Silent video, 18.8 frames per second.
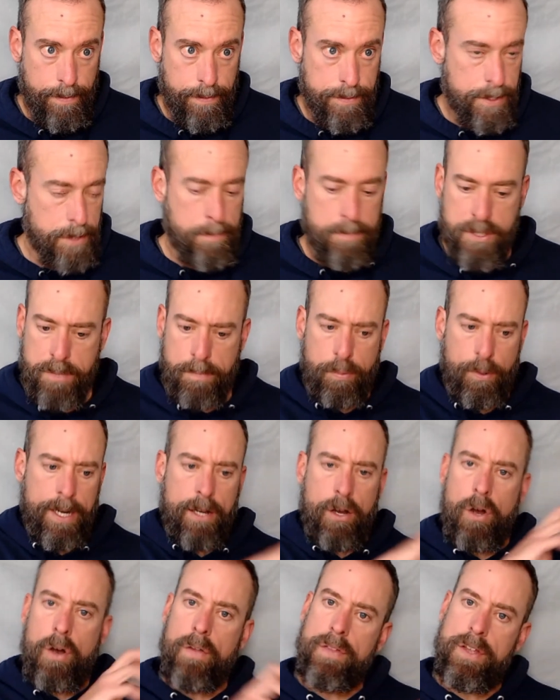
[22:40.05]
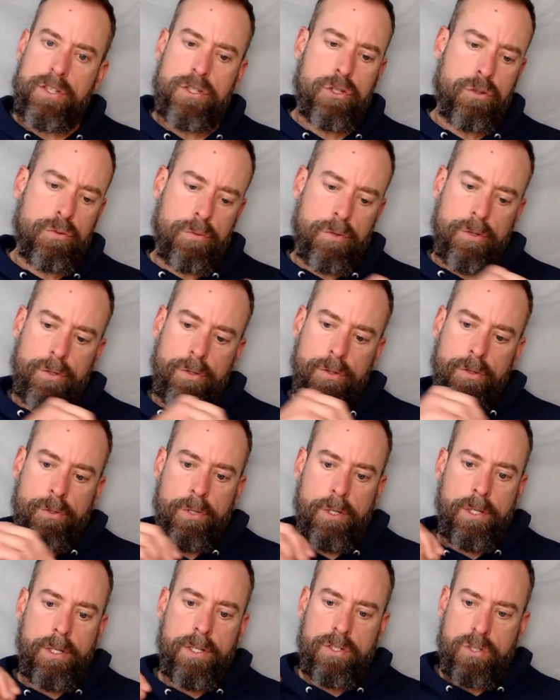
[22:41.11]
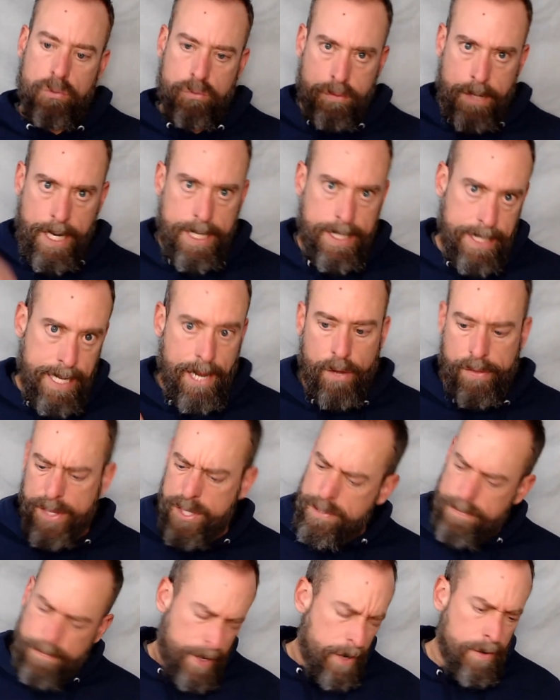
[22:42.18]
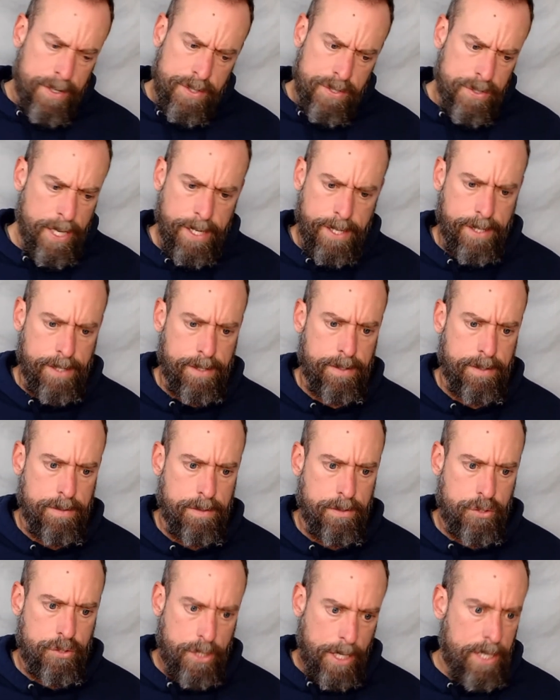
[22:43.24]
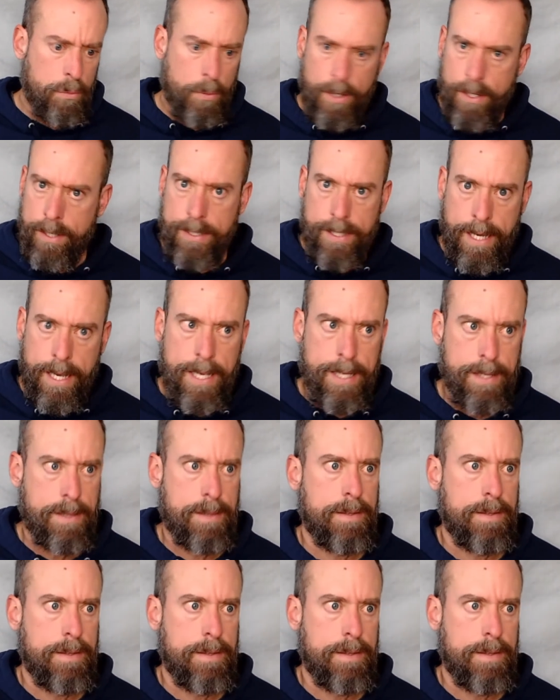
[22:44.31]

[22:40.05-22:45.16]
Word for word: to, to bring all this through to right now, this very second, January the 8th.